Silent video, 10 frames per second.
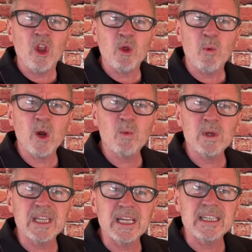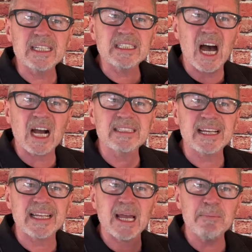The one with the, the
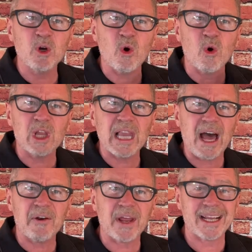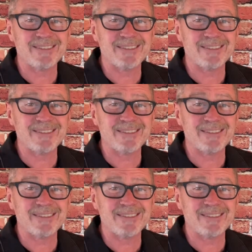toxic chemical cloud hang.